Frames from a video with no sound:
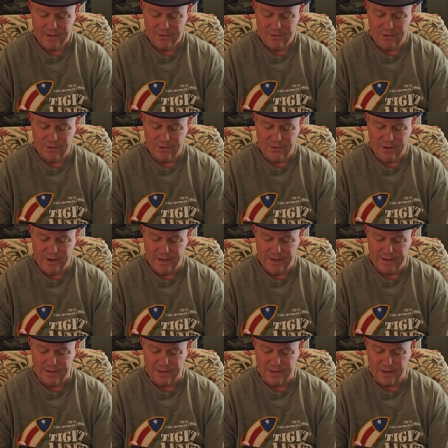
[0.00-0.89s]

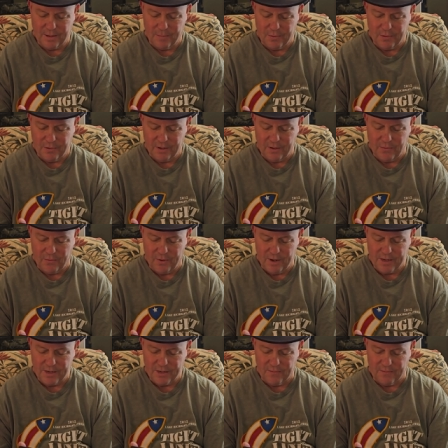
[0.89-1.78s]
Ukraine is a complete
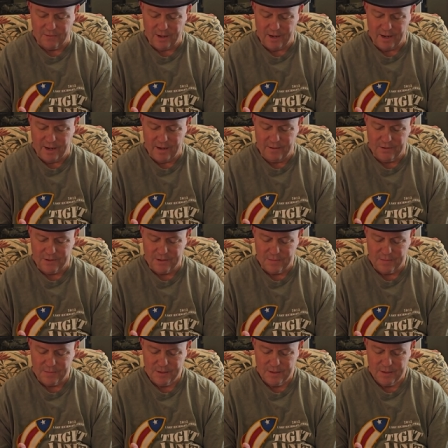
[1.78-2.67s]
waste of
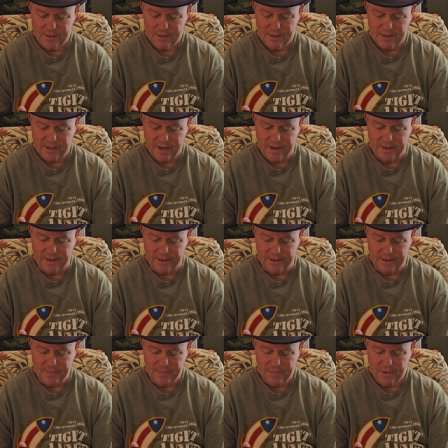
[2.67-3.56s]
lives,
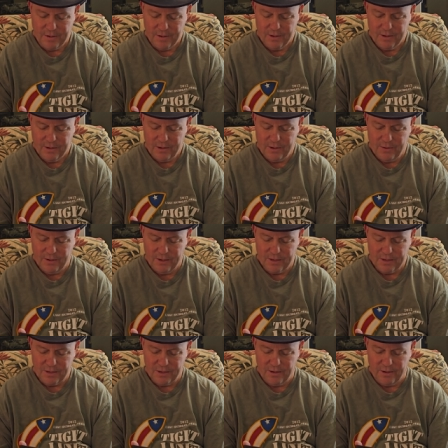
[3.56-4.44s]
sadly.
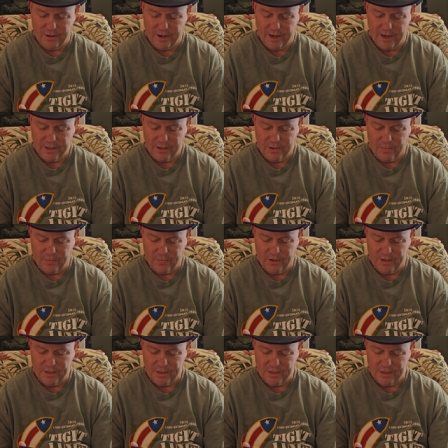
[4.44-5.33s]
U.S. international
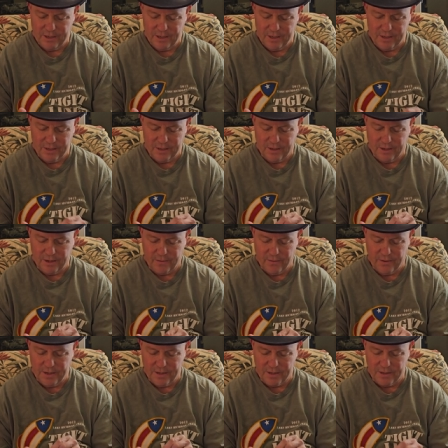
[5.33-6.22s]
prestige and a
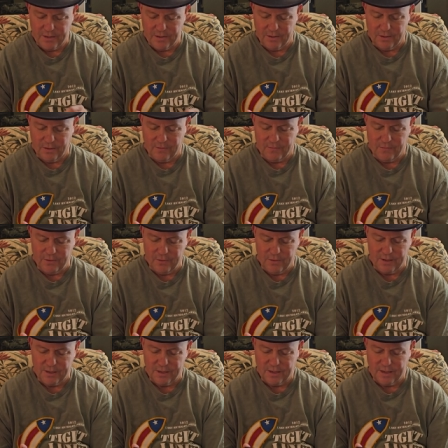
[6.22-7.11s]
great deal of
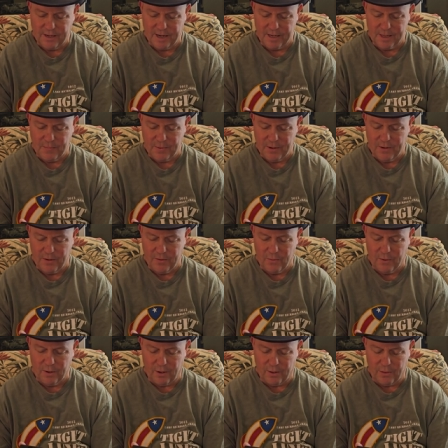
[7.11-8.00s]
U.S. taxpayer
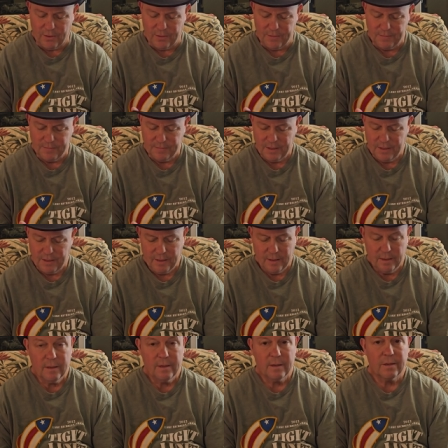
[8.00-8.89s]
wealth.
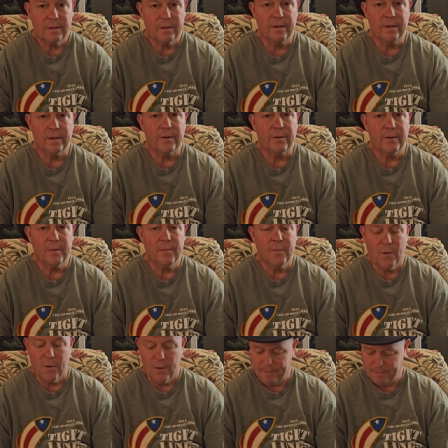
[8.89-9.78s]
Couldn't agree
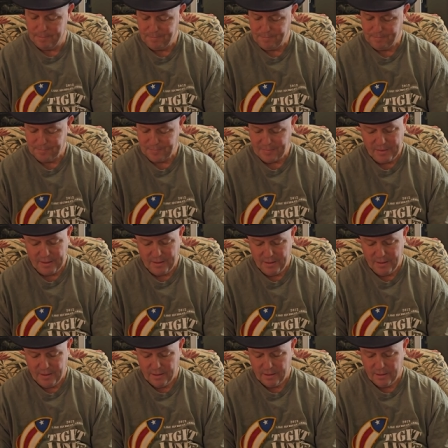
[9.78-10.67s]
more.
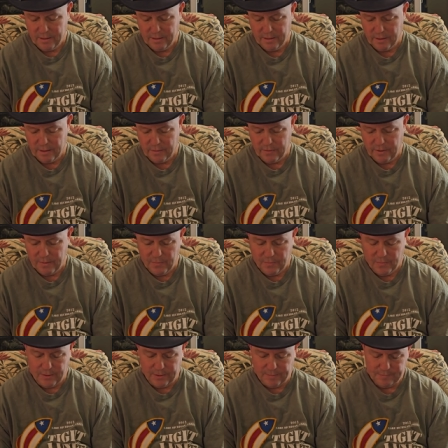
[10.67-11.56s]
Couldn't agree
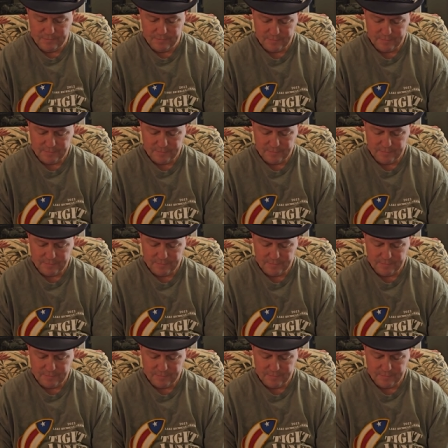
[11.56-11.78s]
more.